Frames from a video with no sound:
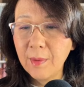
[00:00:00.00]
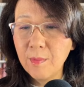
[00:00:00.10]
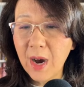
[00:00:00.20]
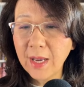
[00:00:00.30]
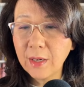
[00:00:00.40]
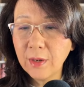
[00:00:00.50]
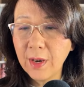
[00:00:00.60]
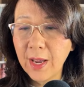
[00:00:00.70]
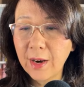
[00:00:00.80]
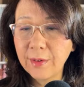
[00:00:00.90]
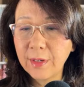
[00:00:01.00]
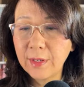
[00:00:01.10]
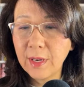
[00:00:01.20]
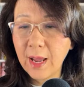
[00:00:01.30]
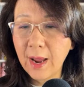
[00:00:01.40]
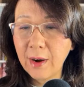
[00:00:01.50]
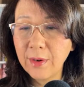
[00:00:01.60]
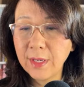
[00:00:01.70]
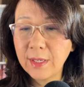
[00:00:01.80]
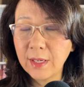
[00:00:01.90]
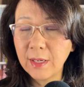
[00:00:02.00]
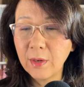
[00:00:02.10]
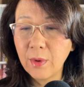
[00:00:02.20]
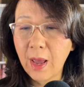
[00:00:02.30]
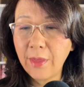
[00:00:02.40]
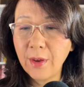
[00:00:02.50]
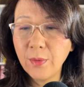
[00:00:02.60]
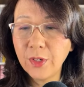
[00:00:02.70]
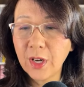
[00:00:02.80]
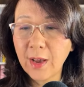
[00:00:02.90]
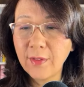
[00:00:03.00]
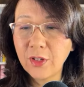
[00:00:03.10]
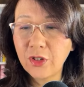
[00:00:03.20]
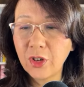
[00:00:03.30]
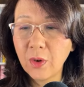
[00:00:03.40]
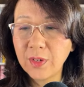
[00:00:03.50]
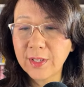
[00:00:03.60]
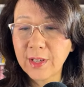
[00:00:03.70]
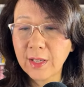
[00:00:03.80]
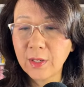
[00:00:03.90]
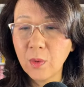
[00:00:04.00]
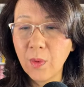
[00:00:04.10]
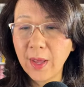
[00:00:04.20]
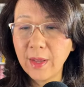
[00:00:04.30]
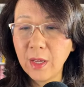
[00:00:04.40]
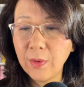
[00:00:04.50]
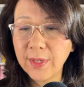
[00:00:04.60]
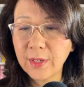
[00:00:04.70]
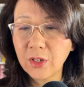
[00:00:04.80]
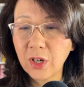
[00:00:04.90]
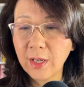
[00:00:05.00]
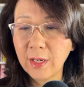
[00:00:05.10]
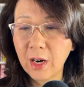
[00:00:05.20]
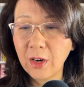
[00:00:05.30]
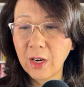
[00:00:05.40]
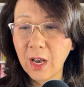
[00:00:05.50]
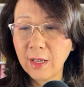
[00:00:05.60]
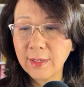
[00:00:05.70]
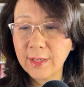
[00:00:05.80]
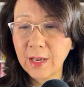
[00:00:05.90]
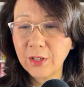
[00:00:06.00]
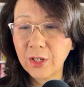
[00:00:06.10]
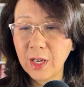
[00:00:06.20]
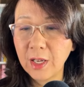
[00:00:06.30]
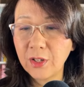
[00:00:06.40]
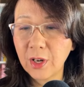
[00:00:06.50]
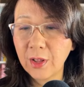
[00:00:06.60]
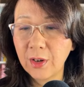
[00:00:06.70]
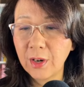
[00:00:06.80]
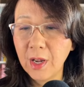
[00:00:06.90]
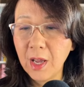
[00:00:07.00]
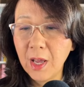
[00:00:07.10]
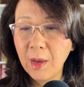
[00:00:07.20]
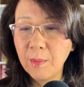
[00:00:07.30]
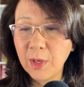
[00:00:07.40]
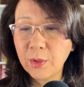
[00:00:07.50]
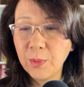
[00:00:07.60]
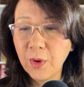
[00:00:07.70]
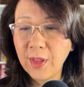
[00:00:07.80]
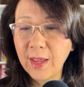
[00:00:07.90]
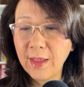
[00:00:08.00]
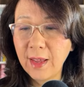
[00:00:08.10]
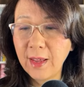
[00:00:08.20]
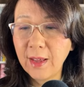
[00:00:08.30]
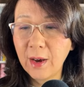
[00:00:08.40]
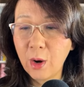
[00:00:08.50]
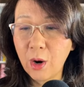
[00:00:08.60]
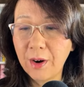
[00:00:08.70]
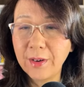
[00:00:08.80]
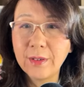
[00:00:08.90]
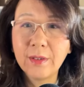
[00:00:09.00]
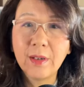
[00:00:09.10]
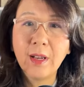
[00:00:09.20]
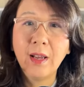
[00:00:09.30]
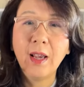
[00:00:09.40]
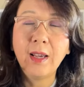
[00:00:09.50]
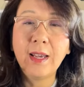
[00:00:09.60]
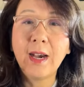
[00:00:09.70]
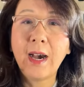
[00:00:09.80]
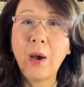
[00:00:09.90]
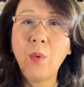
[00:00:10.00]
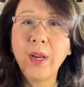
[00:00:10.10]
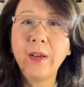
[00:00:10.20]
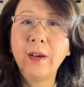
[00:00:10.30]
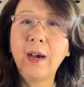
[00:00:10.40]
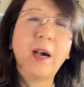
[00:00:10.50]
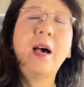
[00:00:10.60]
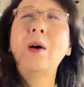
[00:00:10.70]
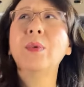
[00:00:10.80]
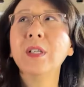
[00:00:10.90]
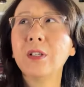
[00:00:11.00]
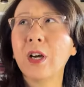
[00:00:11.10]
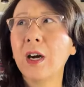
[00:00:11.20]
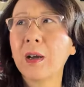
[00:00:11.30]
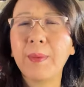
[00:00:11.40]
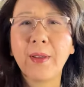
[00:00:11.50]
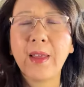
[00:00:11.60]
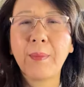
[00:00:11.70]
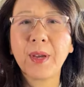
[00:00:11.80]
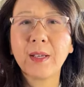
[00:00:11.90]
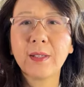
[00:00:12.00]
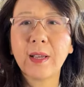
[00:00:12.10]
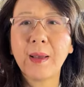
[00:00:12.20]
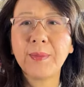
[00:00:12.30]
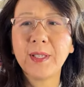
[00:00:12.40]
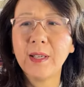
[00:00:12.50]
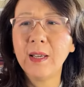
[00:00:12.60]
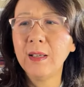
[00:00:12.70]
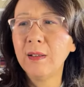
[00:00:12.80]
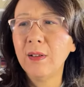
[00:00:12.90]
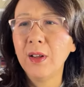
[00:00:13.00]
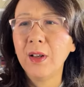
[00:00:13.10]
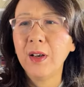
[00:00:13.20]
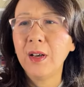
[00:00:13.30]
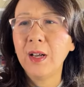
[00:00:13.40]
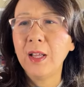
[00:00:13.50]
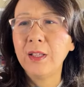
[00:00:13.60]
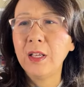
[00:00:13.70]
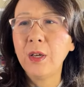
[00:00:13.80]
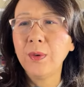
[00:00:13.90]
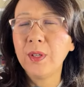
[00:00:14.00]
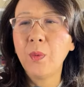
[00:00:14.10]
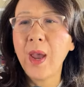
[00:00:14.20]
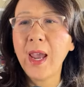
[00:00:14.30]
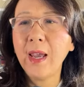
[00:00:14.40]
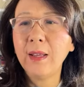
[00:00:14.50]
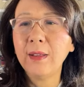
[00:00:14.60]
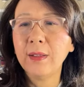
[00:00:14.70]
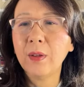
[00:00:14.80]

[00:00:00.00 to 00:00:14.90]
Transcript: Michael Harrington, I think we should have a show discussing why the US and China are not sanctioning each other much more than they are. Yeah, I wanna talk about that, because I'm seeing the way